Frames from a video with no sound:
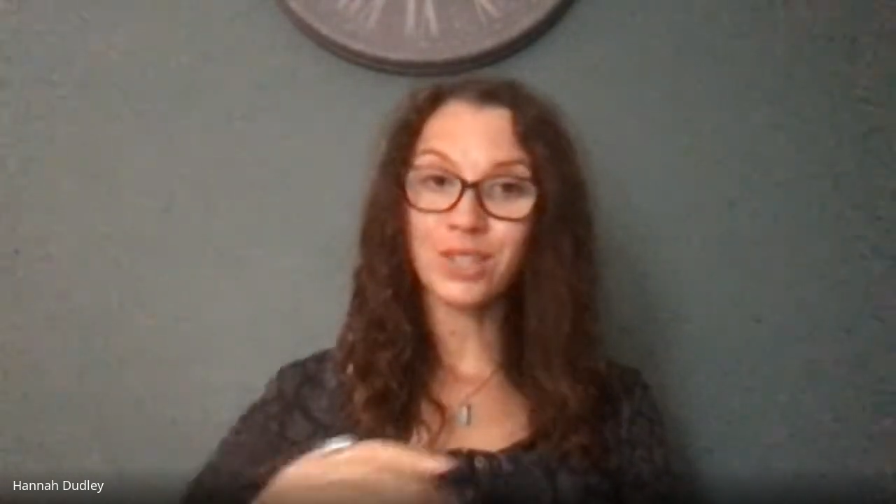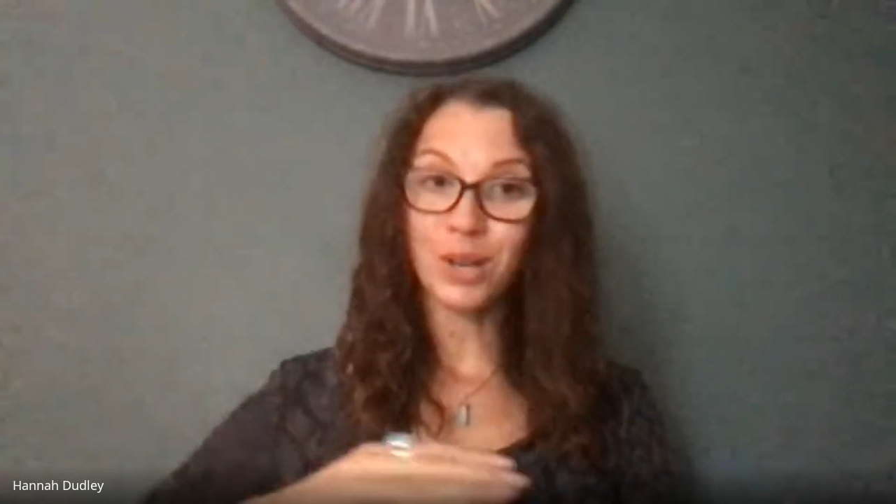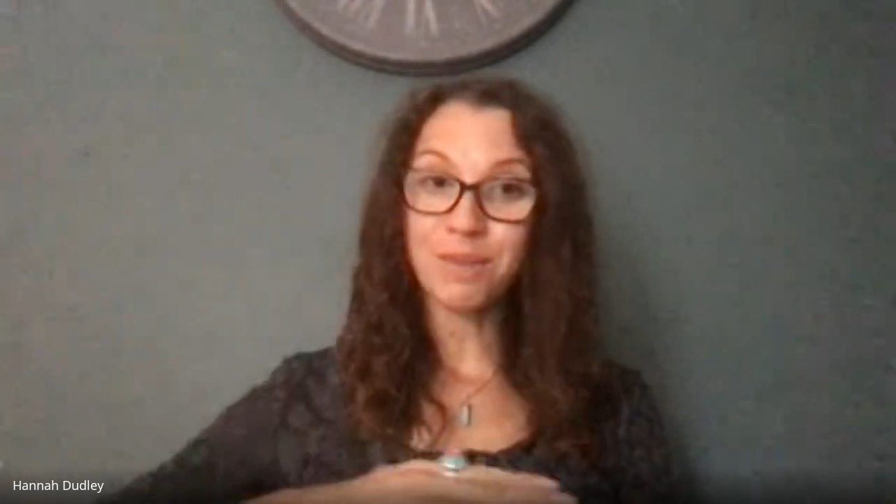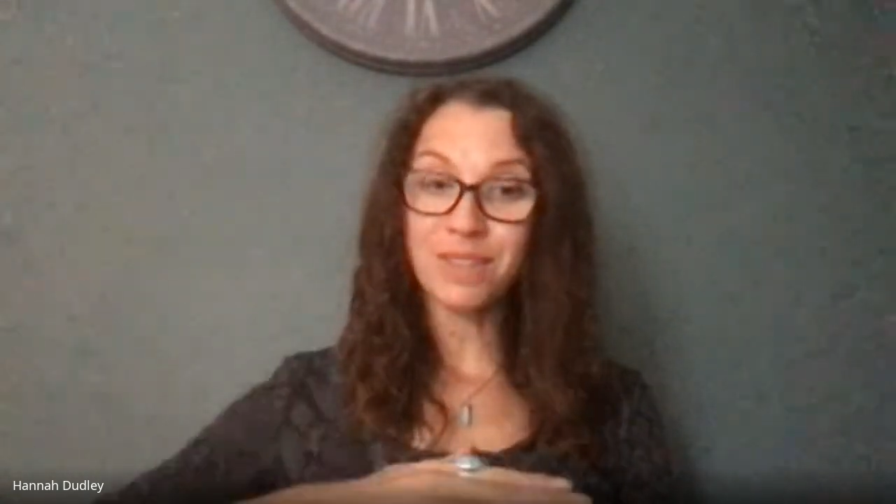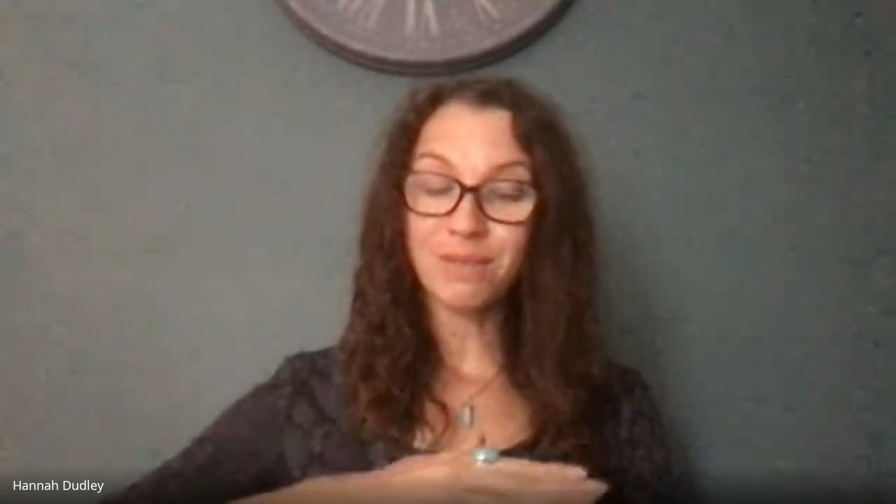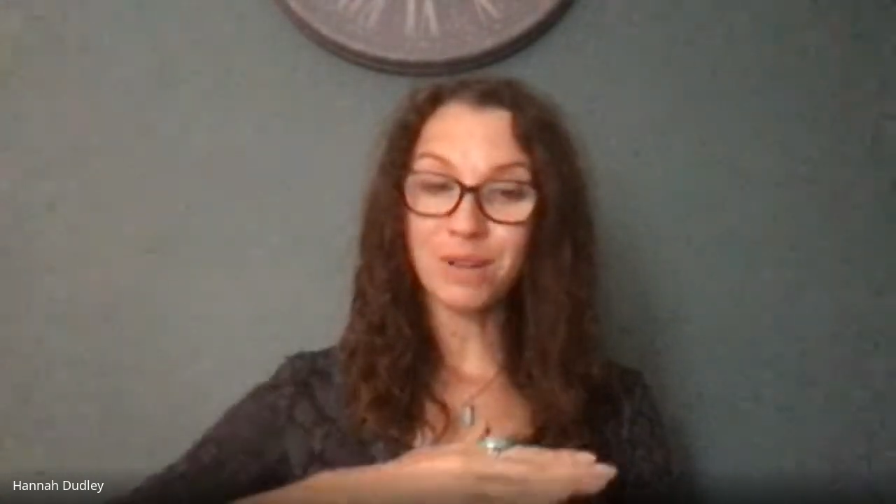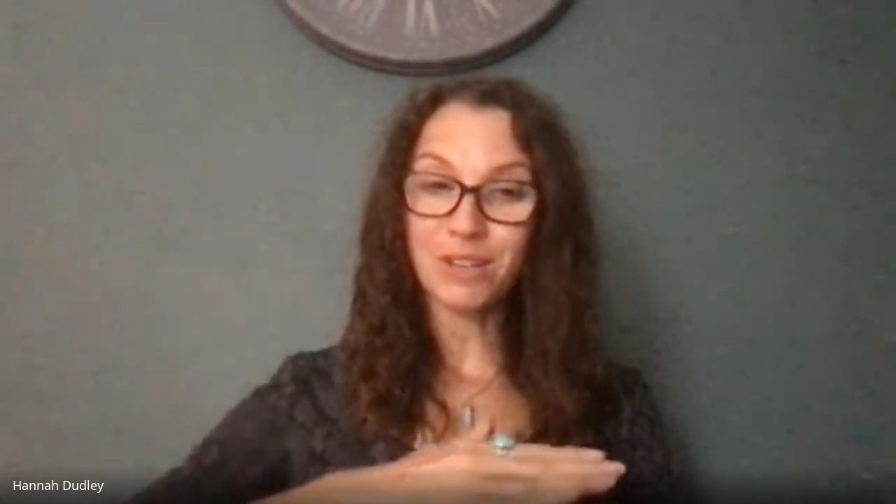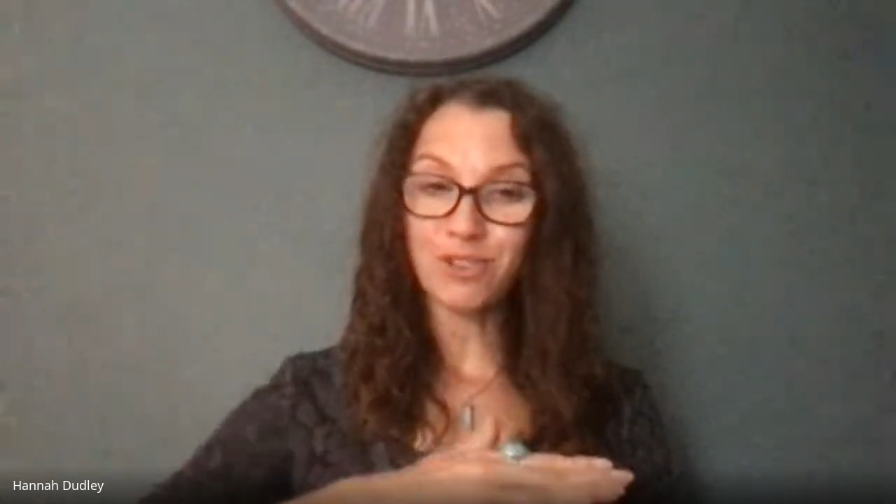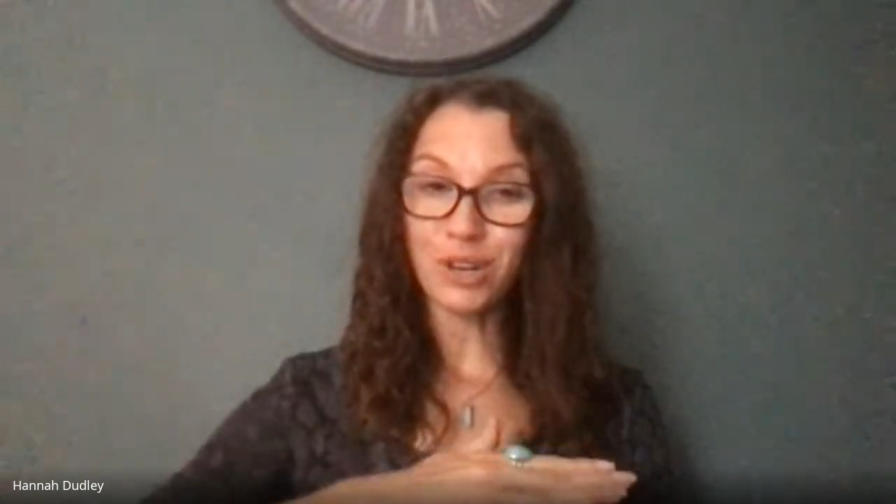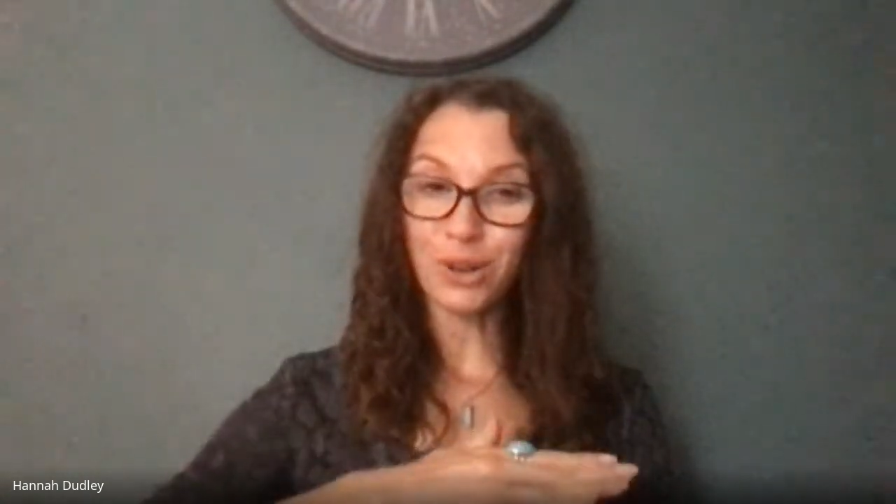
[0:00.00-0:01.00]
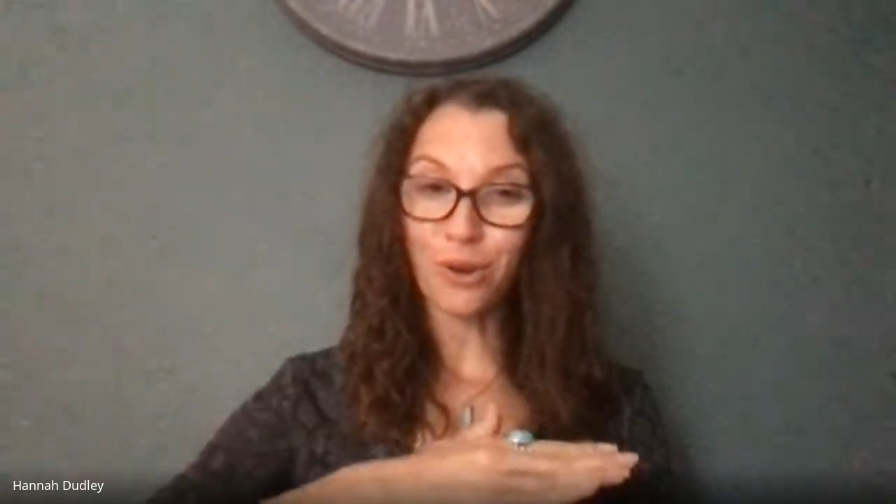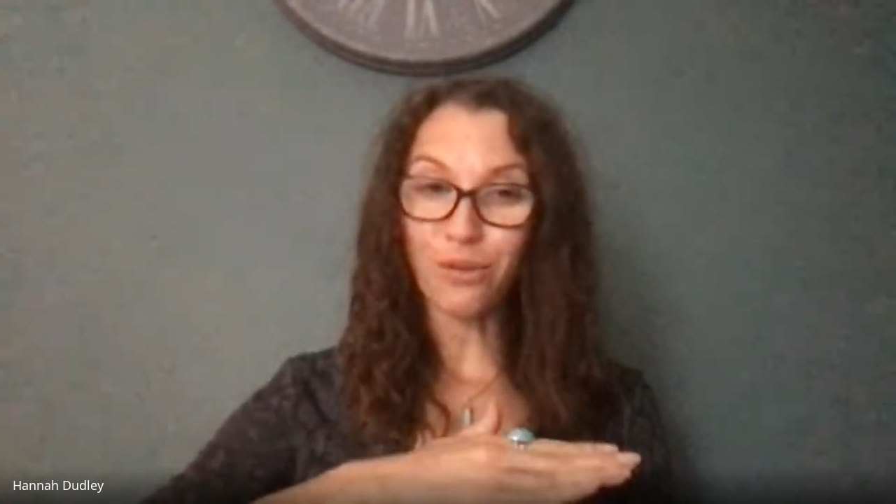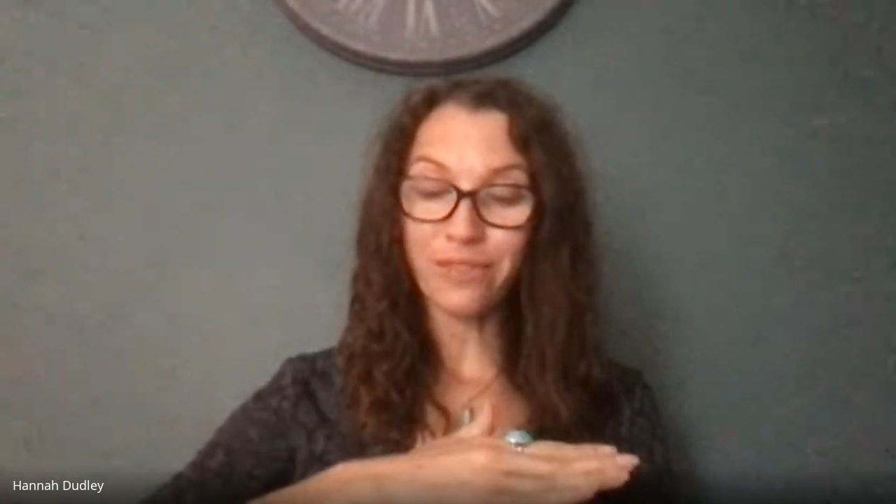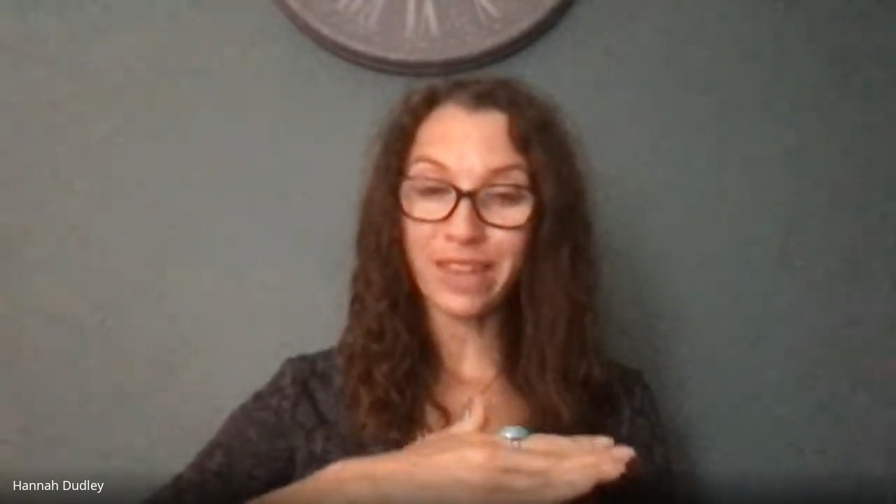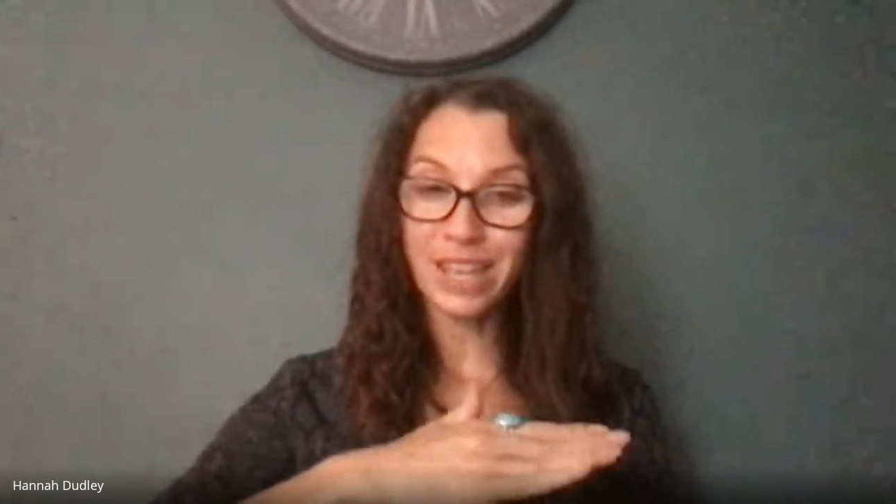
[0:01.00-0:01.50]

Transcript: when you drink coffee,